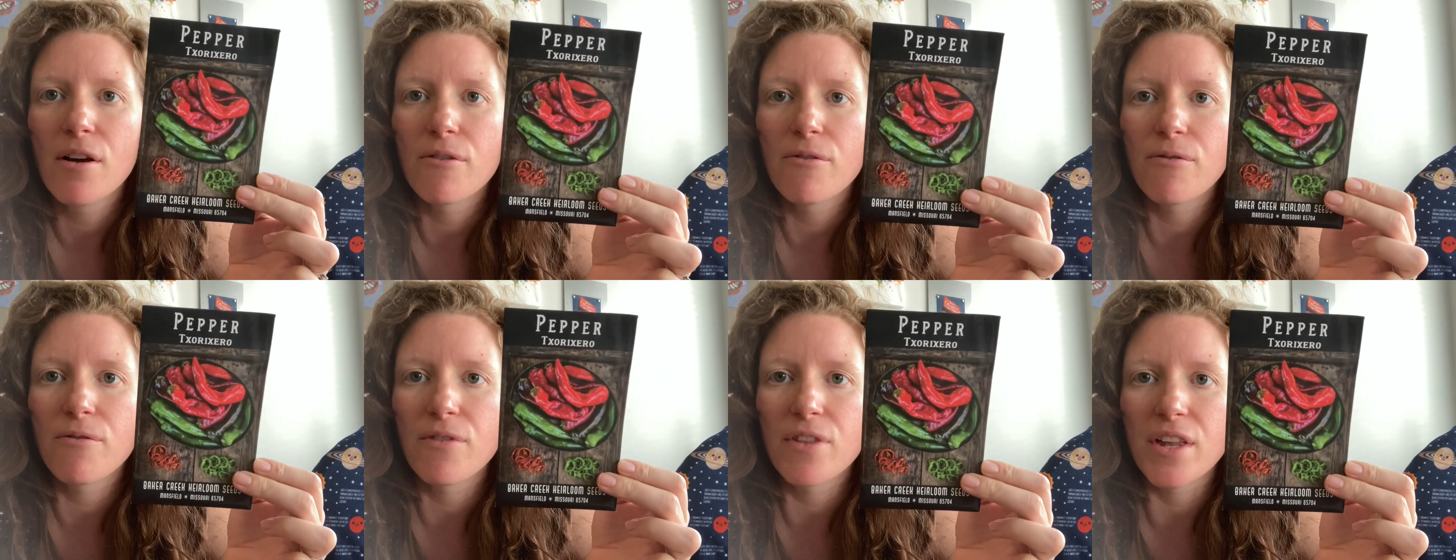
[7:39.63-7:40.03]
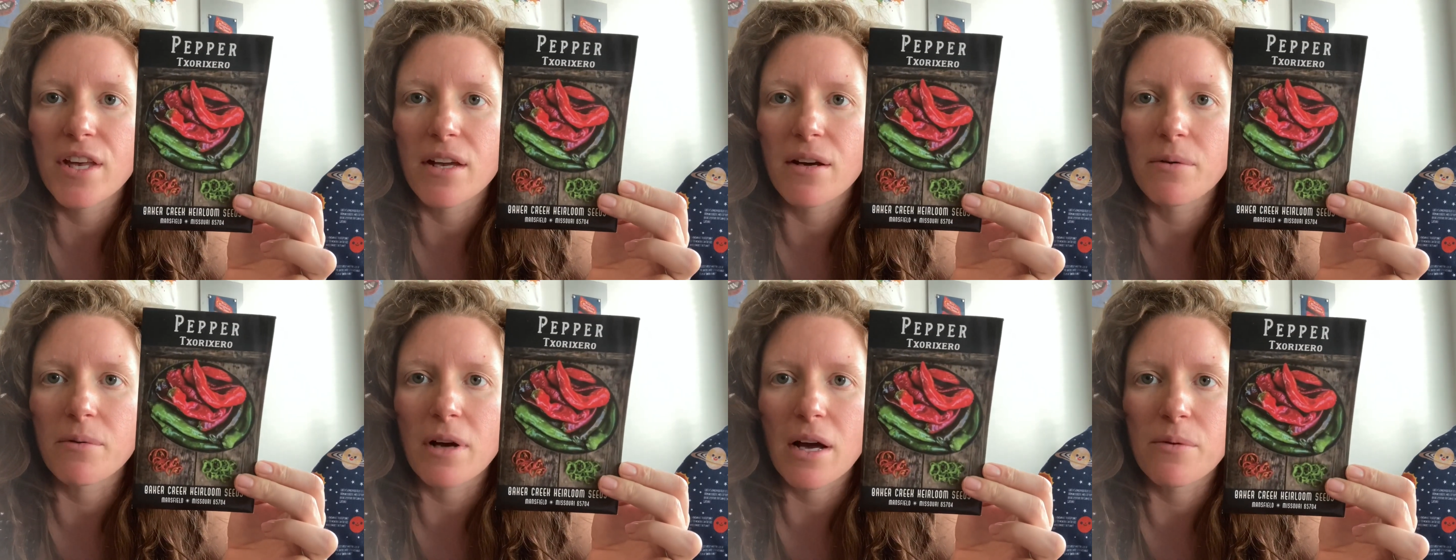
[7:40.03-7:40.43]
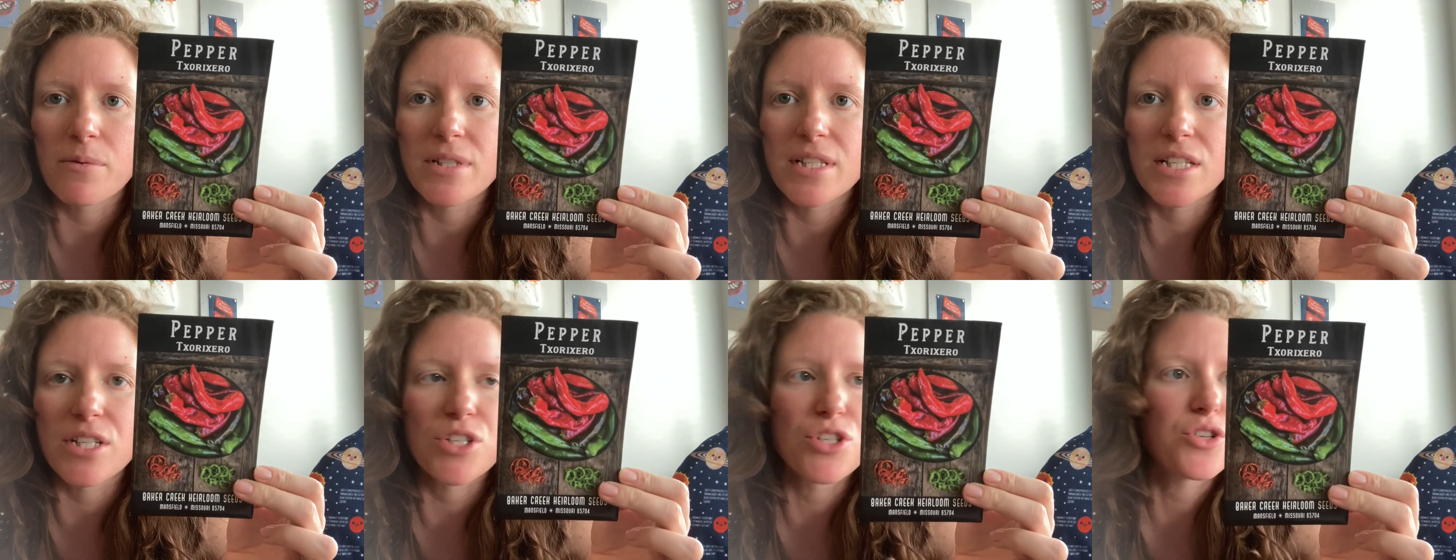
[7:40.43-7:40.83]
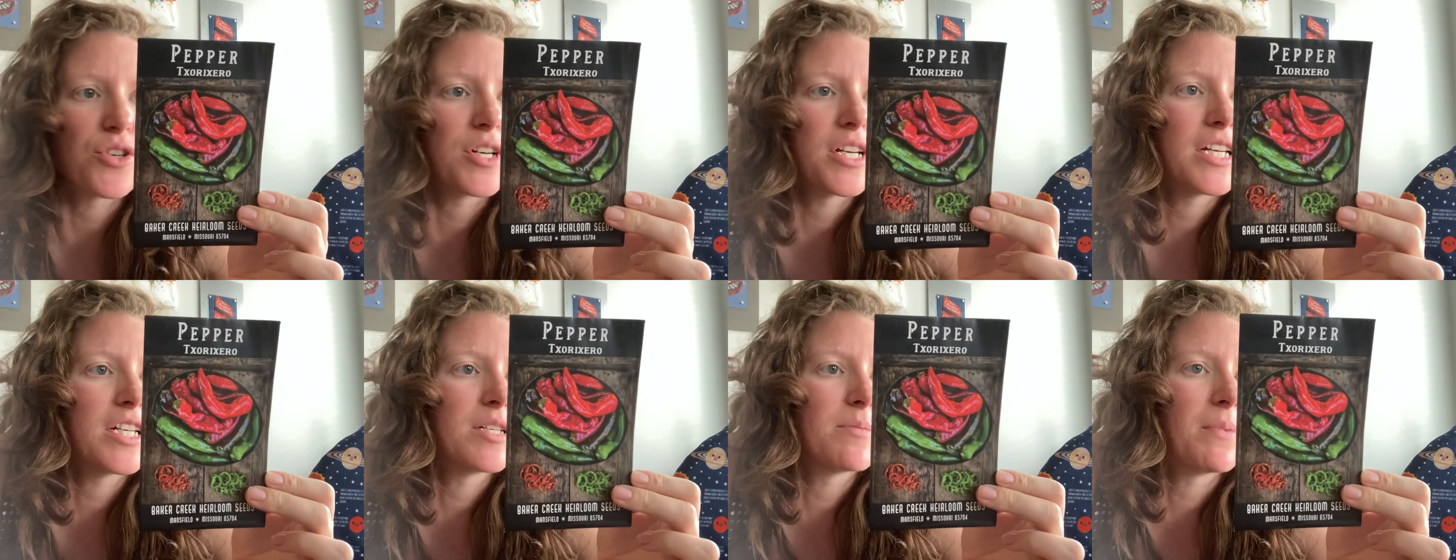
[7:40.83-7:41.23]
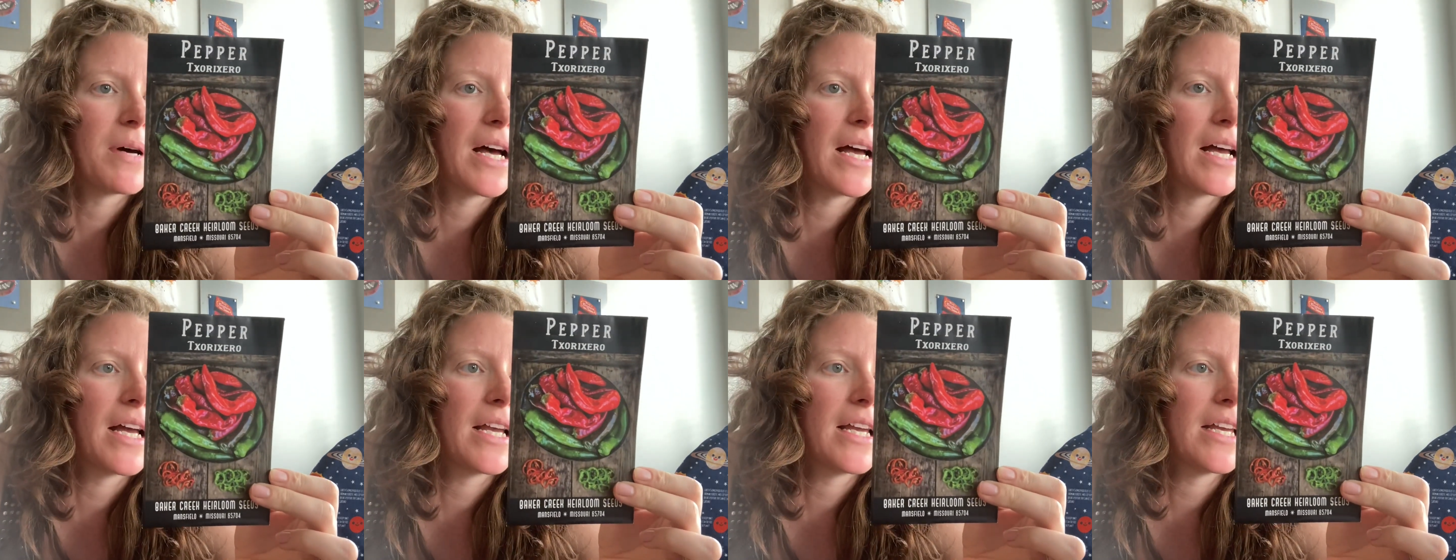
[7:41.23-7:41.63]
that I was intrigued
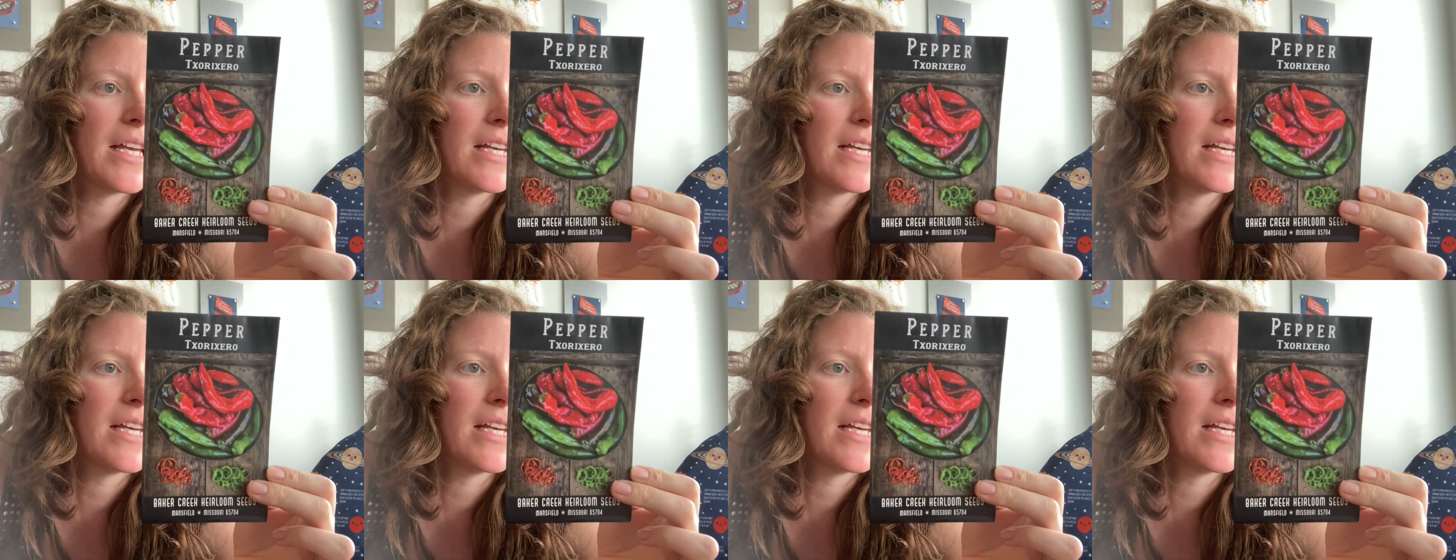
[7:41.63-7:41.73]
by.